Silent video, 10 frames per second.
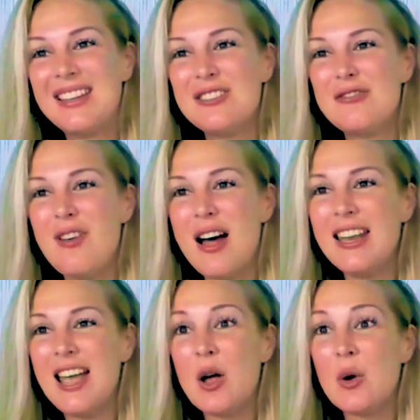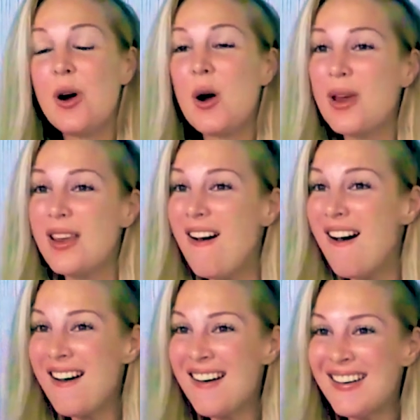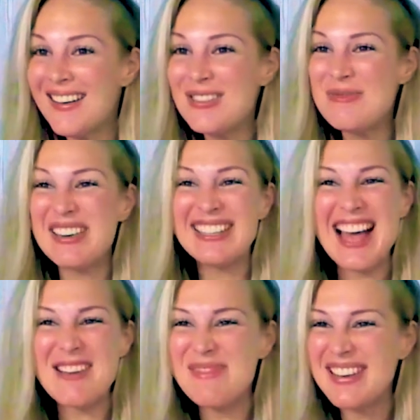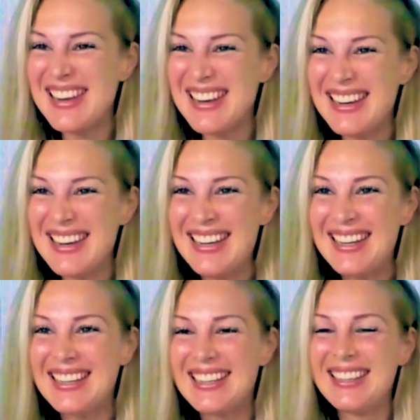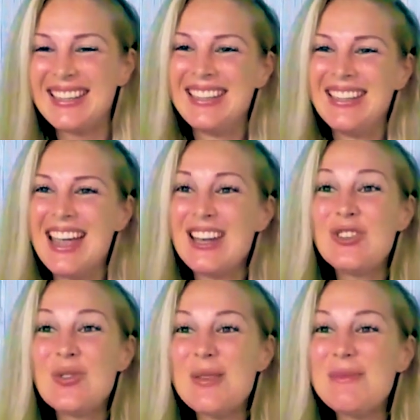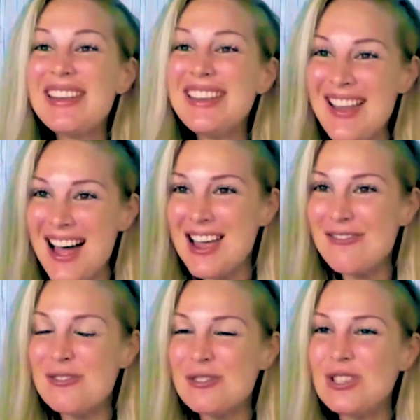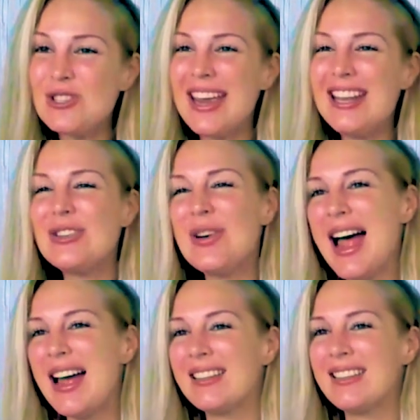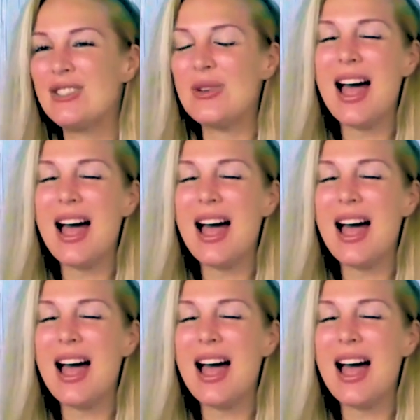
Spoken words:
to find out where we are, what is happening, and join me live also to interact and to